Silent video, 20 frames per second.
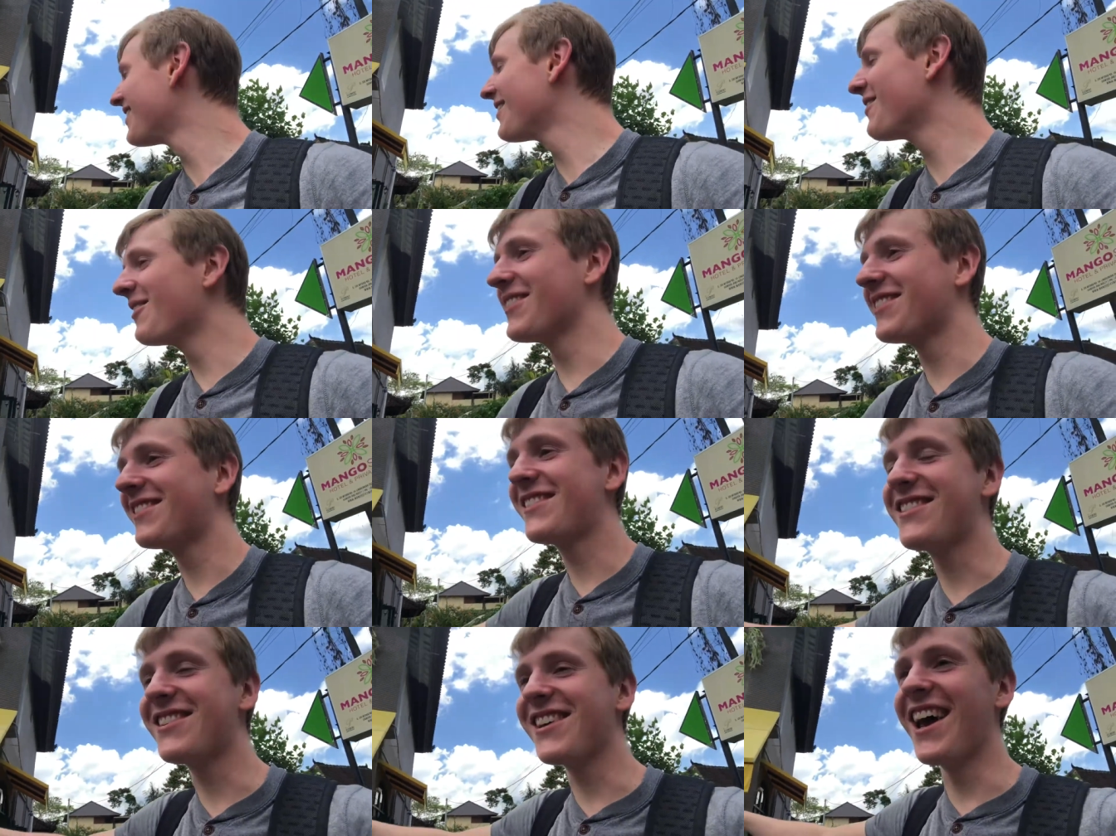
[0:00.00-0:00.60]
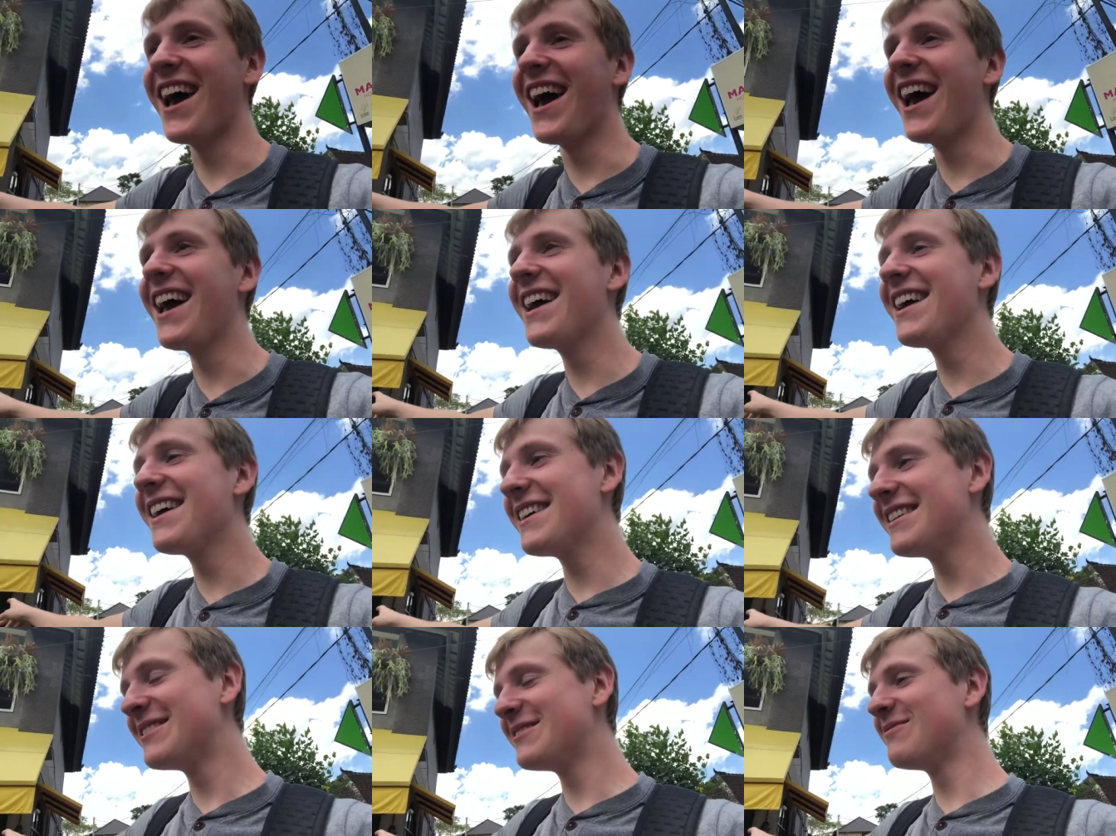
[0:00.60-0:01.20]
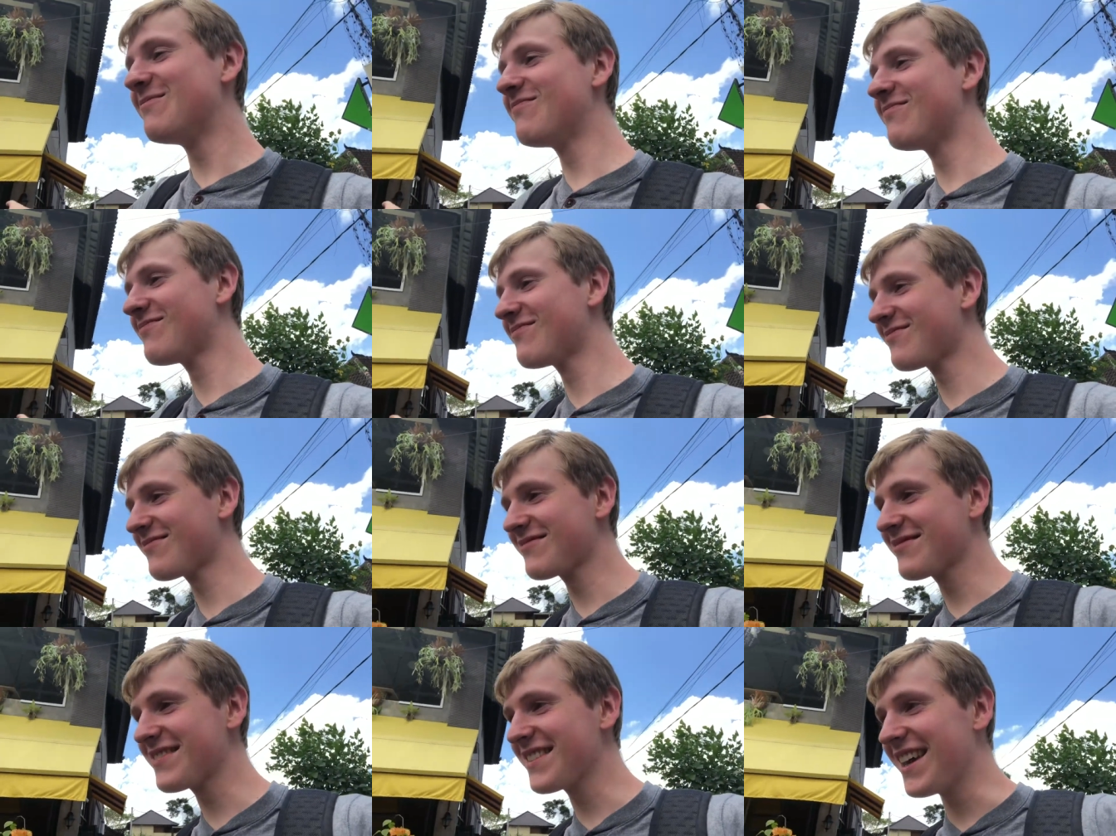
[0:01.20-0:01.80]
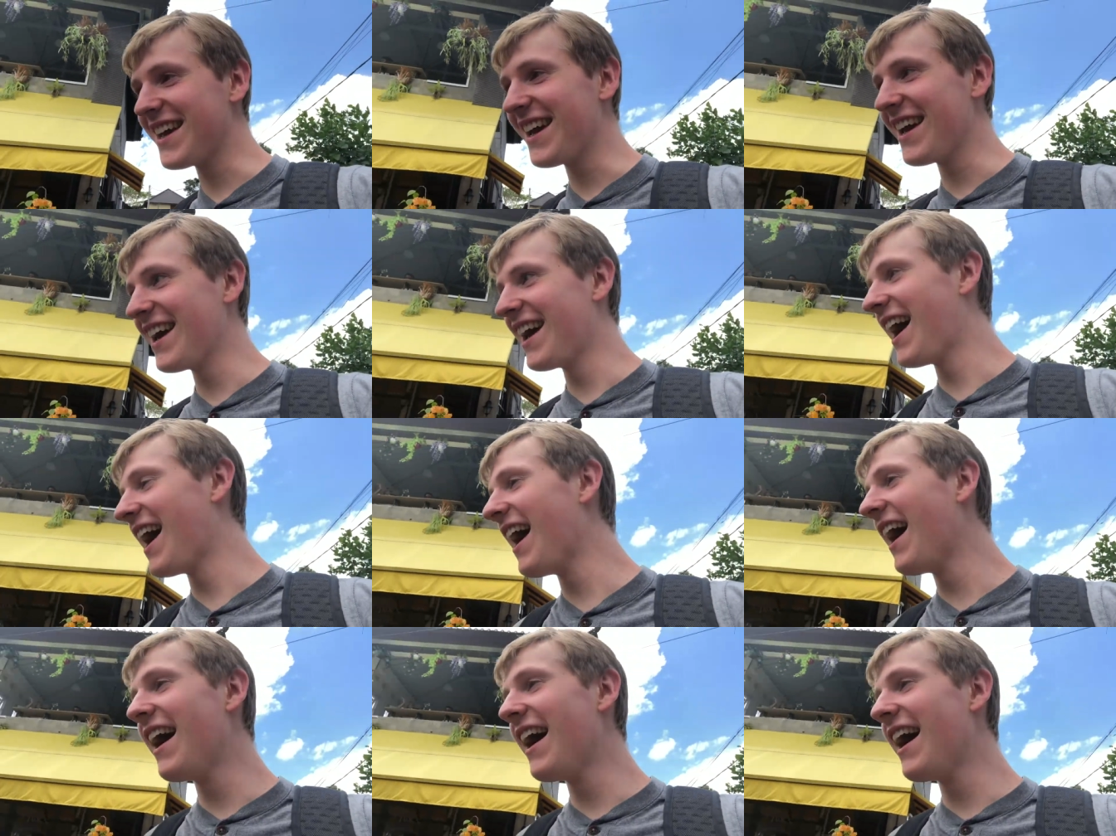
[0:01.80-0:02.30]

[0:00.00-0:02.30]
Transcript: here with Jay Uh,